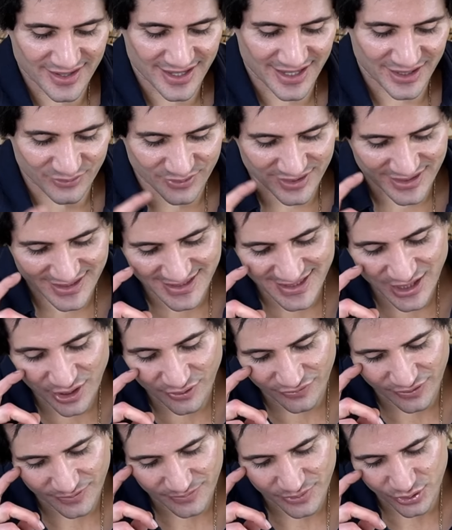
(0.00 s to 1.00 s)
that, was
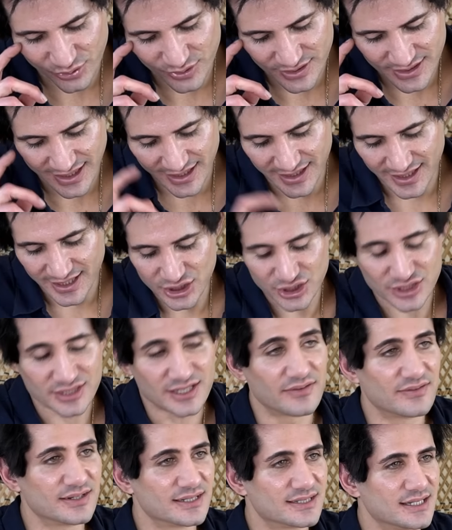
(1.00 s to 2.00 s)
self-abuse at age
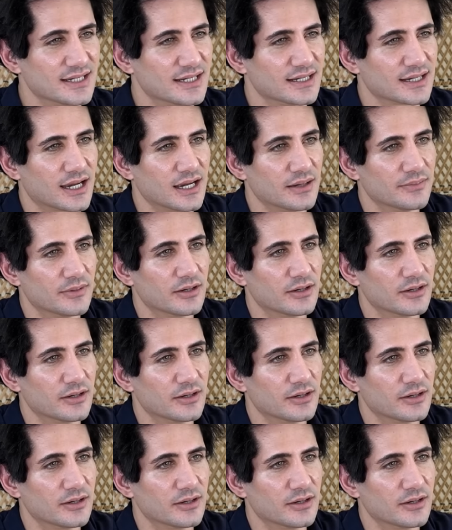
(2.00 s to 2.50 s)
17 came